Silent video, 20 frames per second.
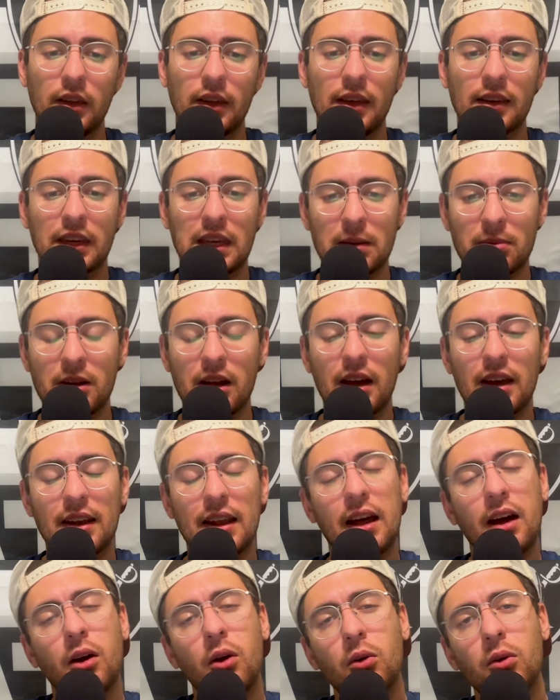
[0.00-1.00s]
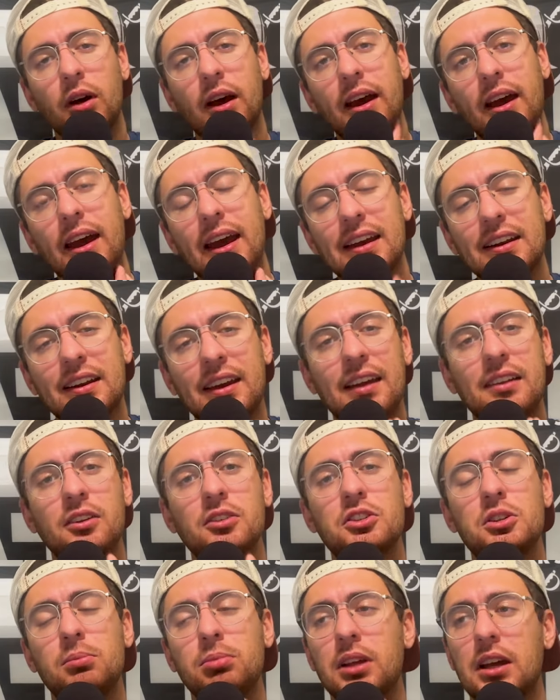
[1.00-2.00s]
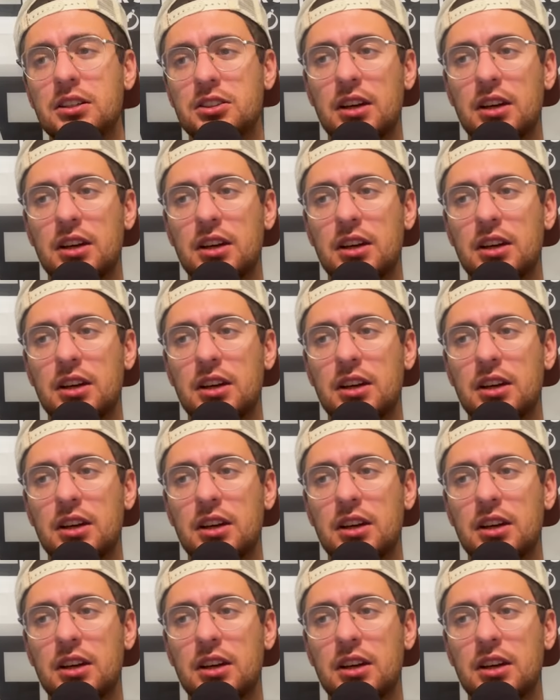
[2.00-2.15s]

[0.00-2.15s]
Keep an eye on how Aiden handles the blitz.